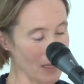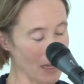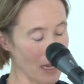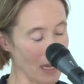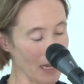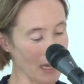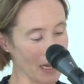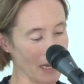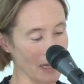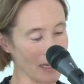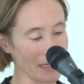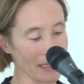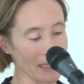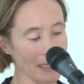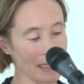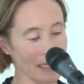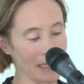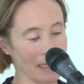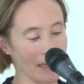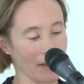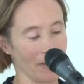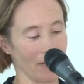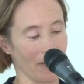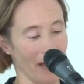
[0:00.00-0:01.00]

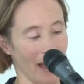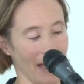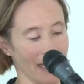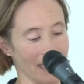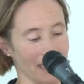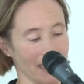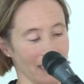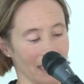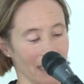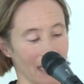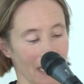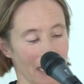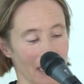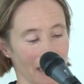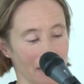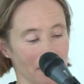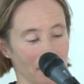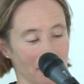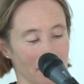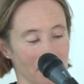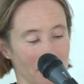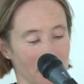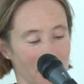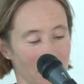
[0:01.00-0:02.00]
that
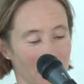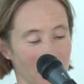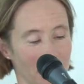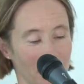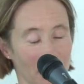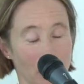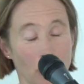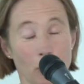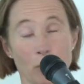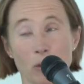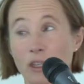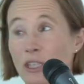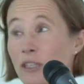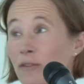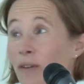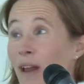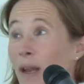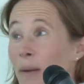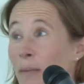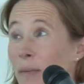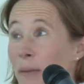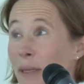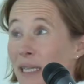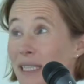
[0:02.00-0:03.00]
you put a
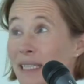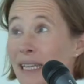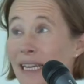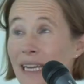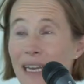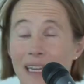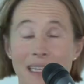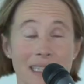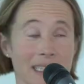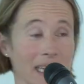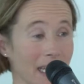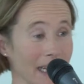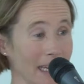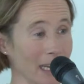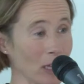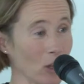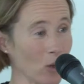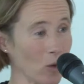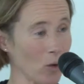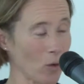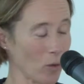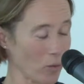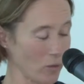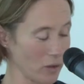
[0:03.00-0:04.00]
development in and suddenly
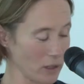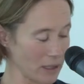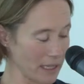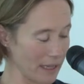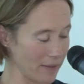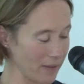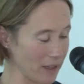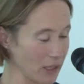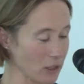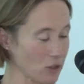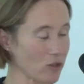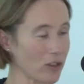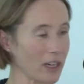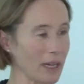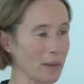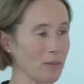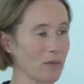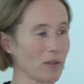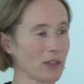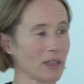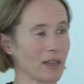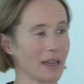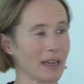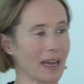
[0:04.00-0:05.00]
your receiving
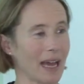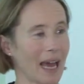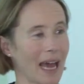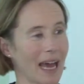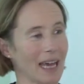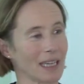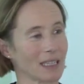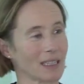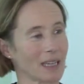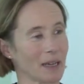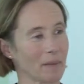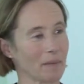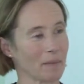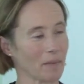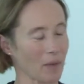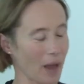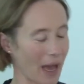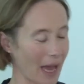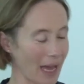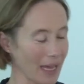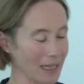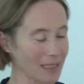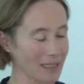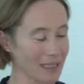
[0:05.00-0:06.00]
stream has
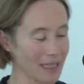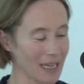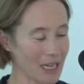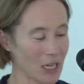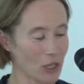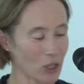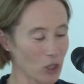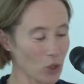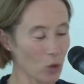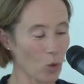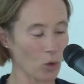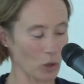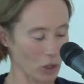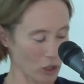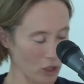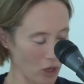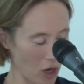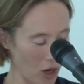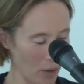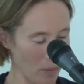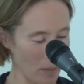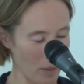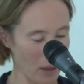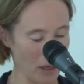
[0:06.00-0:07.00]
short,
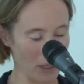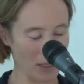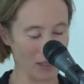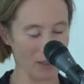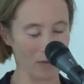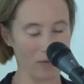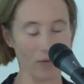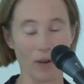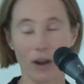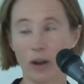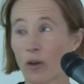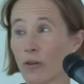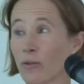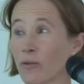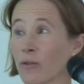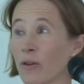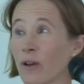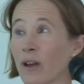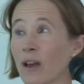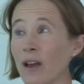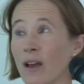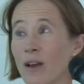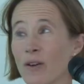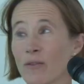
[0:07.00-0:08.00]
sharp bursts of runoff
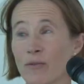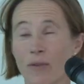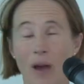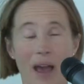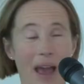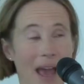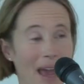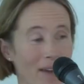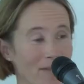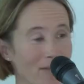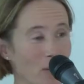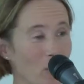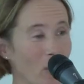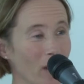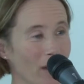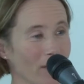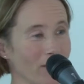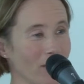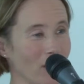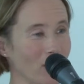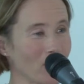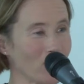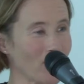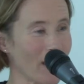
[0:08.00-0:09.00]
for every one
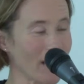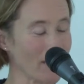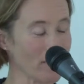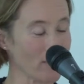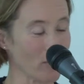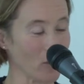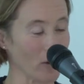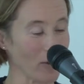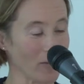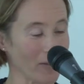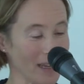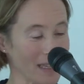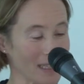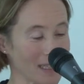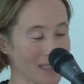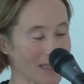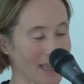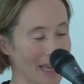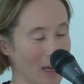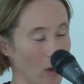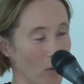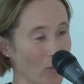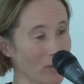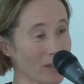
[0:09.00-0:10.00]
of those rainfall events,
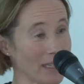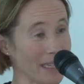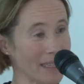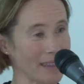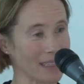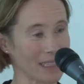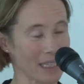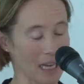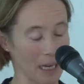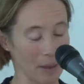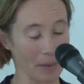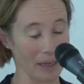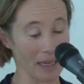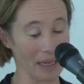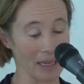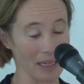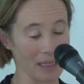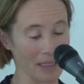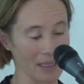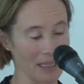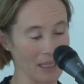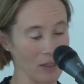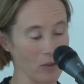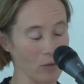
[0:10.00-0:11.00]
then obviously there's going to be
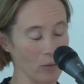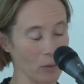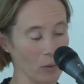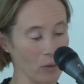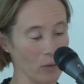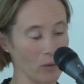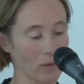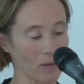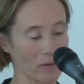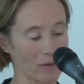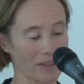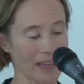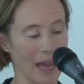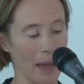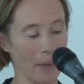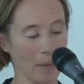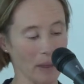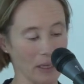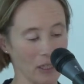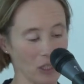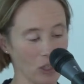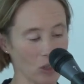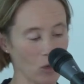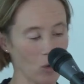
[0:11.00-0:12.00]
considerable
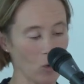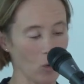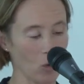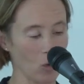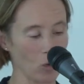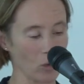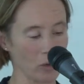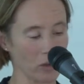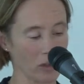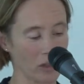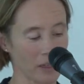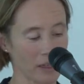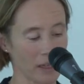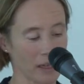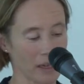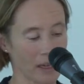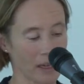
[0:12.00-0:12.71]
damage caused.